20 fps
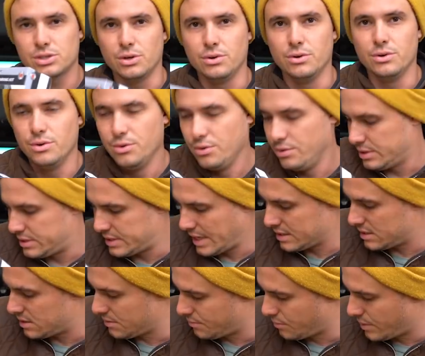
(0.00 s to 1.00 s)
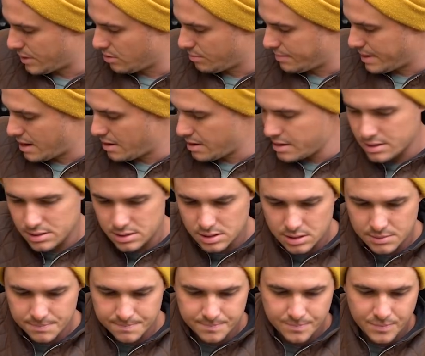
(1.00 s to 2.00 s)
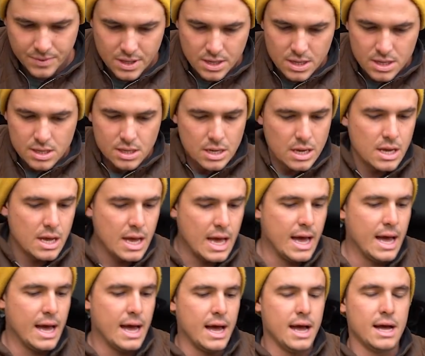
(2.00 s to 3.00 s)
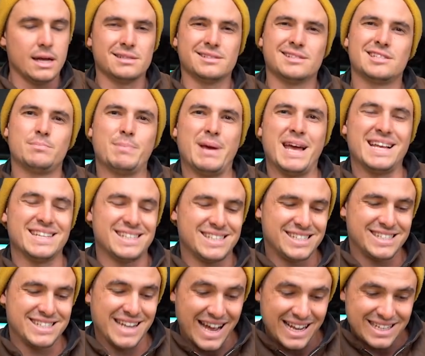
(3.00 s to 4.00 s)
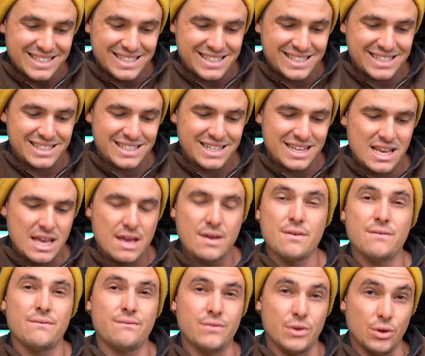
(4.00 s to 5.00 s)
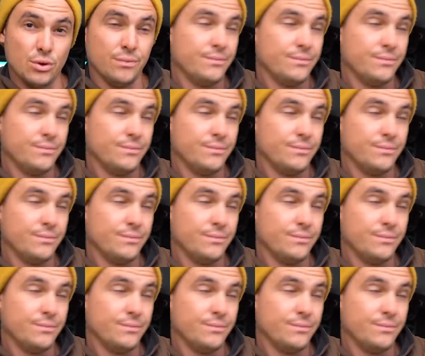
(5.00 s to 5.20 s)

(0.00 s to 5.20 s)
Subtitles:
2 sets of wheel bearings, spare studs, fuel